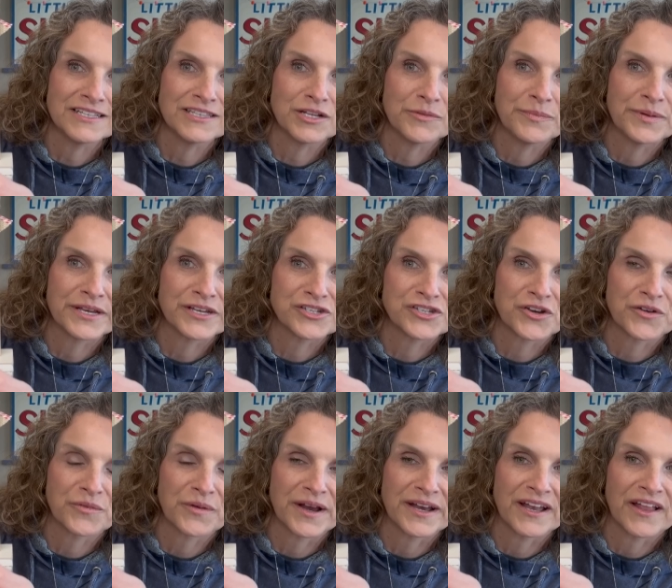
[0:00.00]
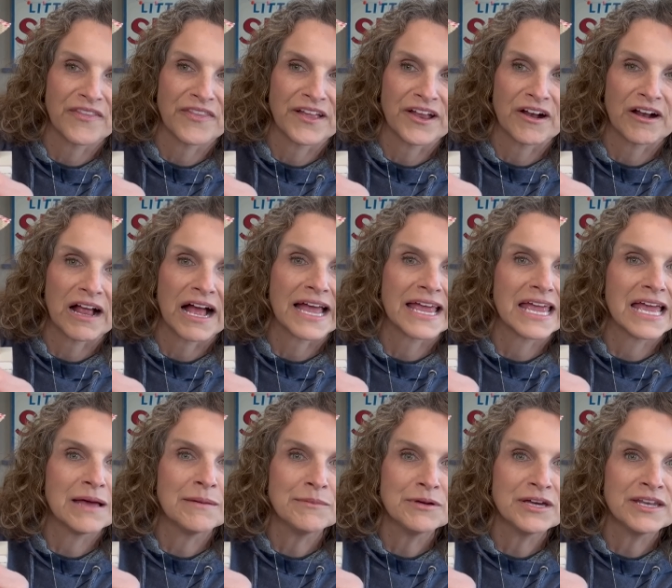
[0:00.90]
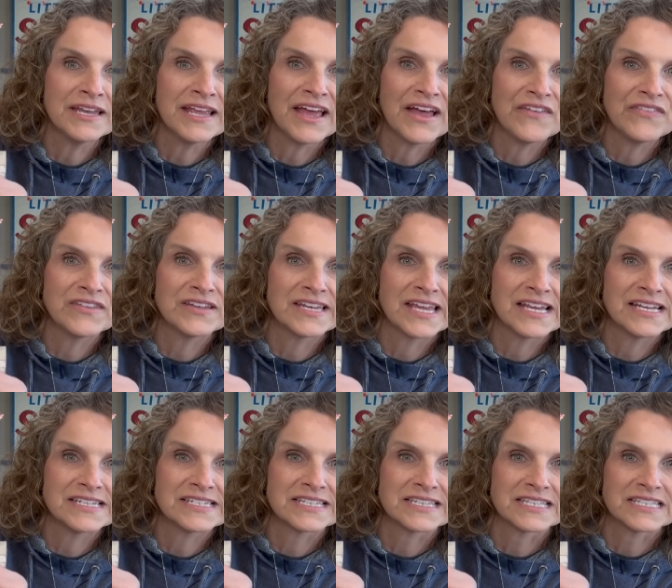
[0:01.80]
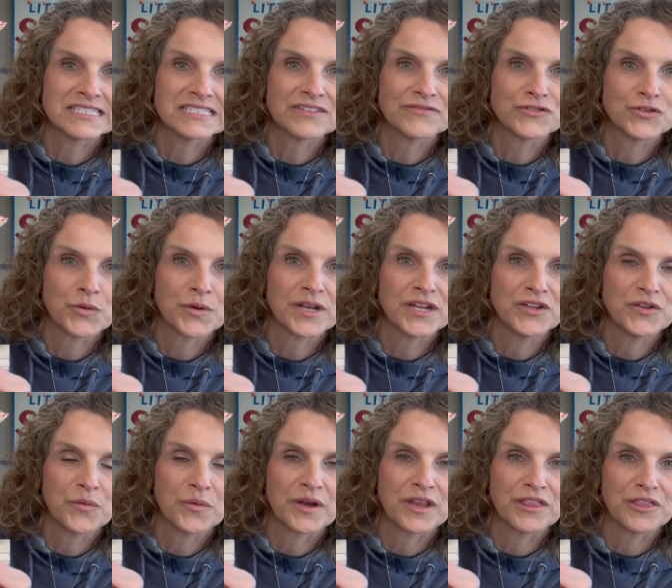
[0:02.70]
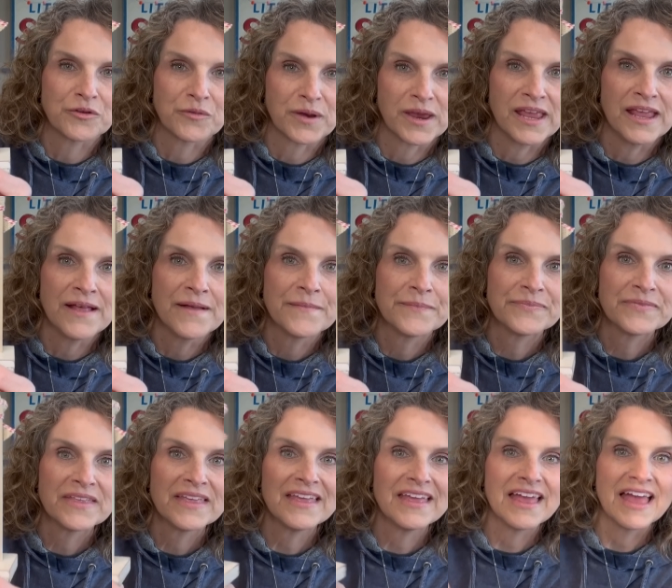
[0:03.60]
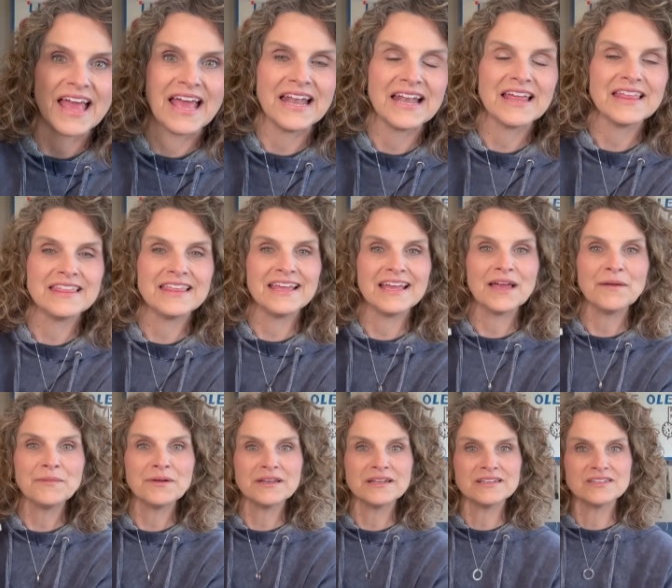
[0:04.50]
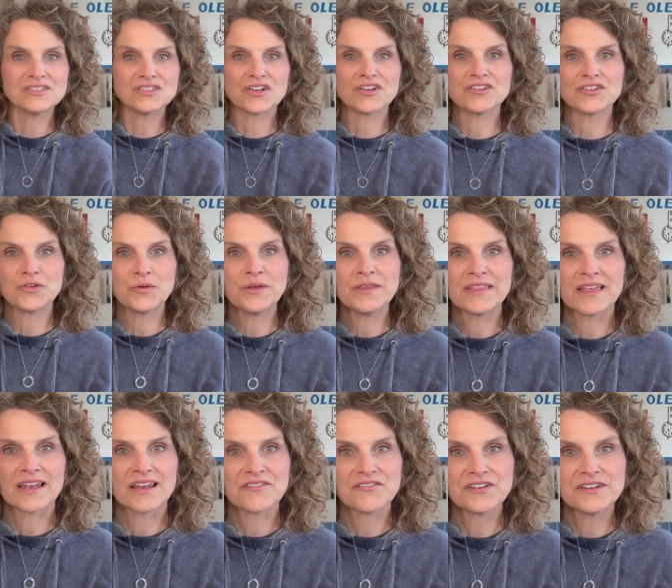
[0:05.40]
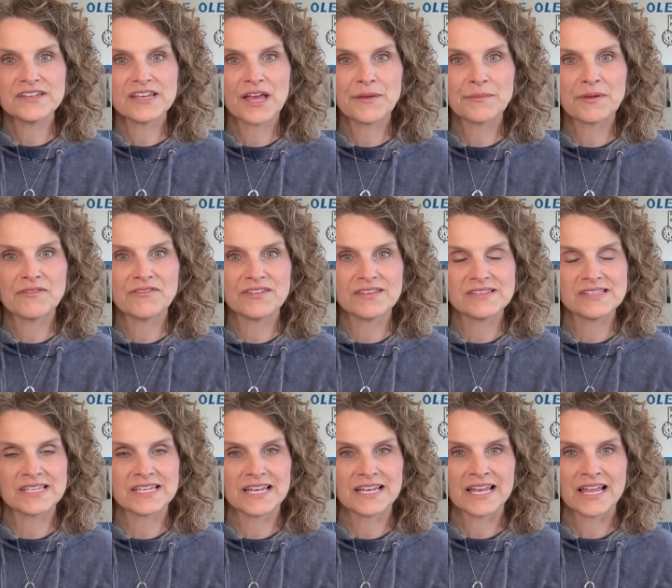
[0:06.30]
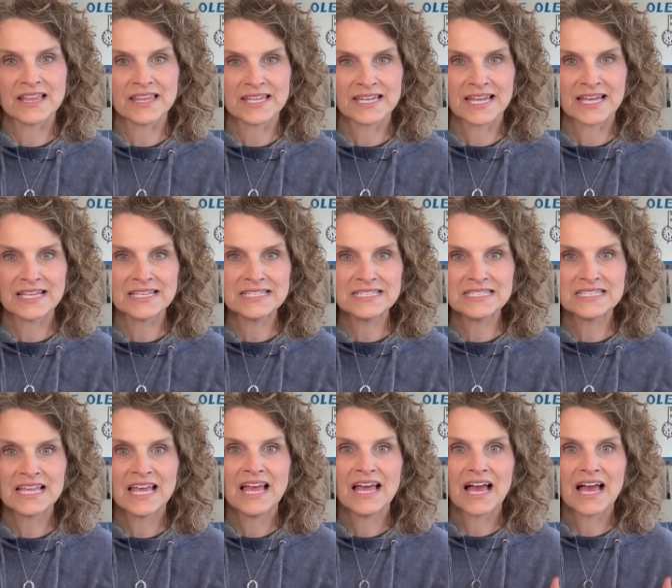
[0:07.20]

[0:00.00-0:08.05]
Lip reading: their picture right on there. I am going to add the date to this of 2023, and I think I'm going to start doing that every time I visit an LNS.